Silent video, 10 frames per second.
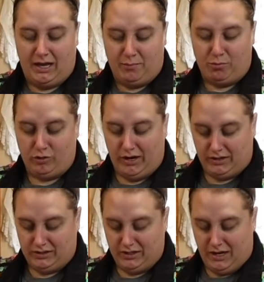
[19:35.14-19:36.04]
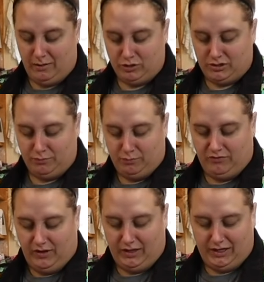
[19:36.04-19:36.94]
like bricks and I'm just
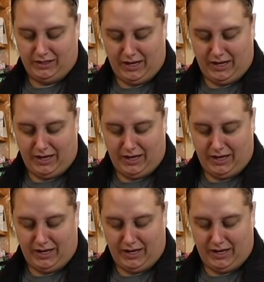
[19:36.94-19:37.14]
filling in the